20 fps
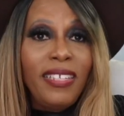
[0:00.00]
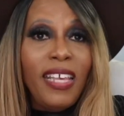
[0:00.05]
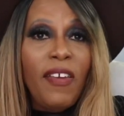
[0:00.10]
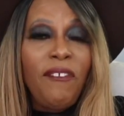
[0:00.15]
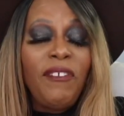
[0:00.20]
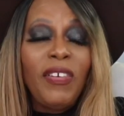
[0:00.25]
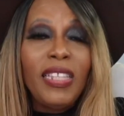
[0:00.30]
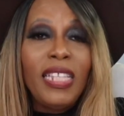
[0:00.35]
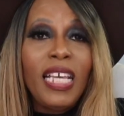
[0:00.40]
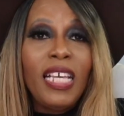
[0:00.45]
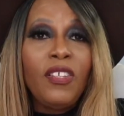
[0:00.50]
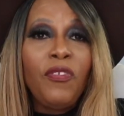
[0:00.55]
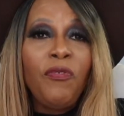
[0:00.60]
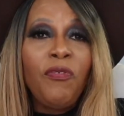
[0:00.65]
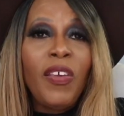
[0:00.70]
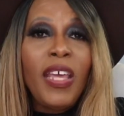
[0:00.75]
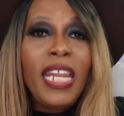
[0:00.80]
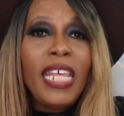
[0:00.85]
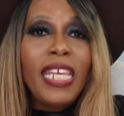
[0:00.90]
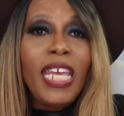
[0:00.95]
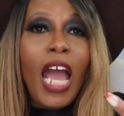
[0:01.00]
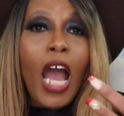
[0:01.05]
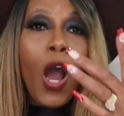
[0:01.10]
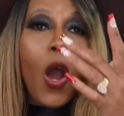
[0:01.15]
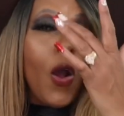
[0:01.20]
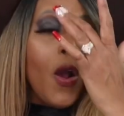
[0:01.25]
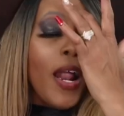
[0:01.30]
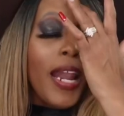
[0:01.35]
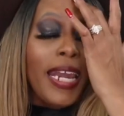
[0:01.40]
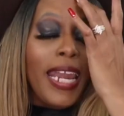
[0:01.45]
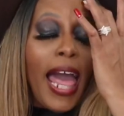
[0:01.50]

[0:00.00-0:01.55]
it for this video.